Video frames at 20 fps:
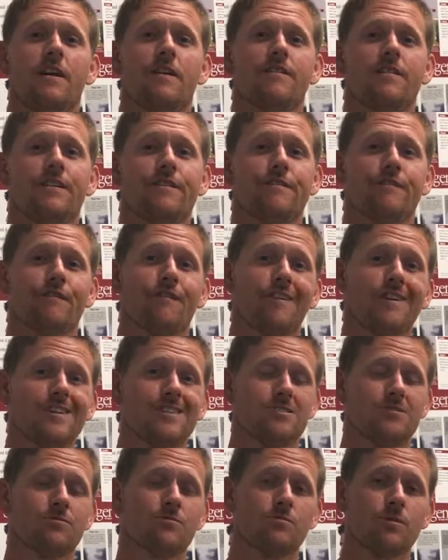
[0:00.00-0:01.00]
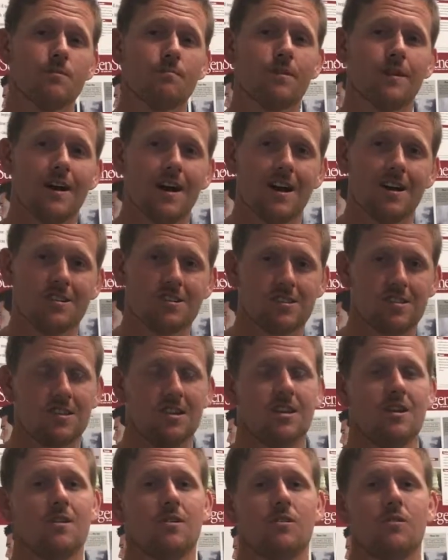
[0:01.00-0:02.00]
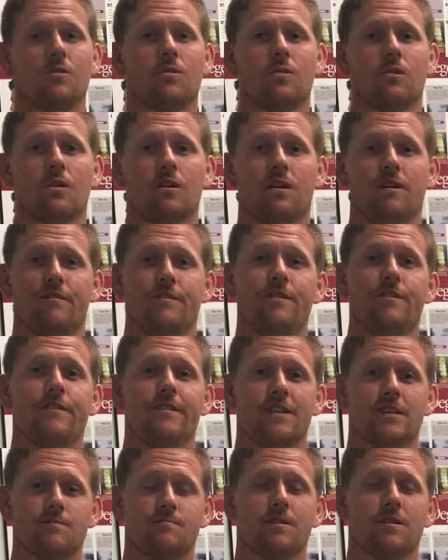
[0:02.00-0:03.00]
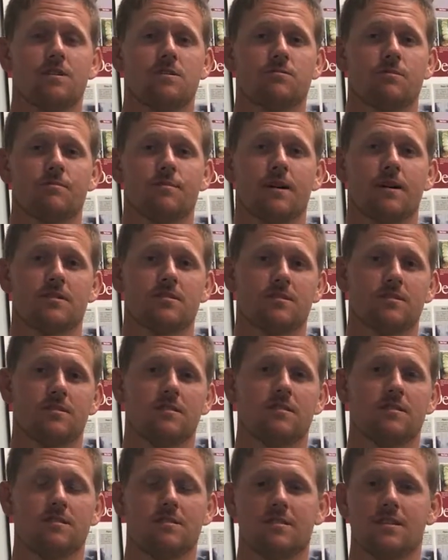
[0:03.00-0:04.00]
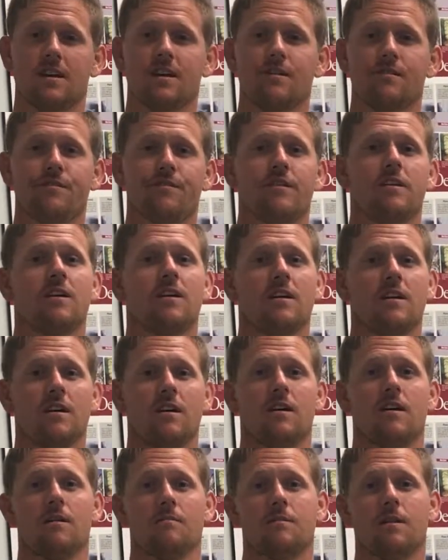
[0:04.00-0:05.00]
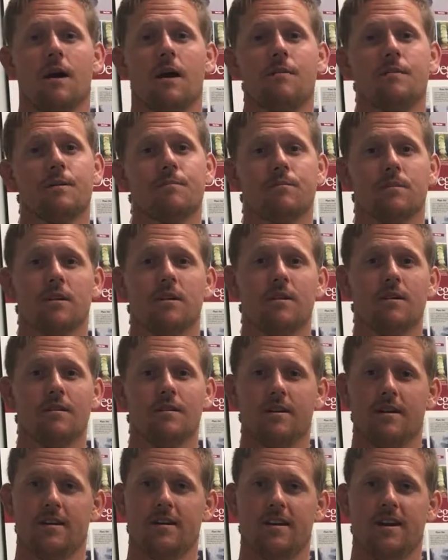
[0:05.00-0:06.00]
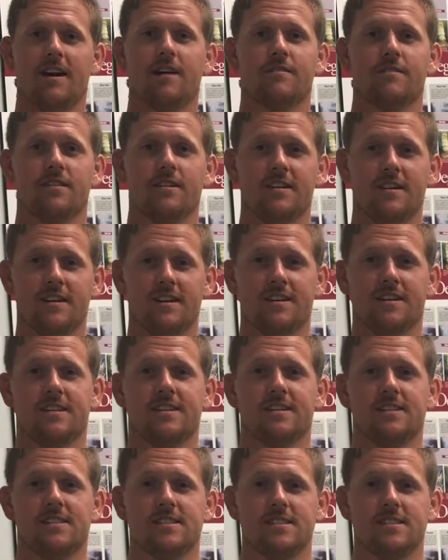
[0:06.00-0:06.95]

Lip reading: If you have any friends with whiplash, or if you've experienced whiplash yourself, comment below and have a great day.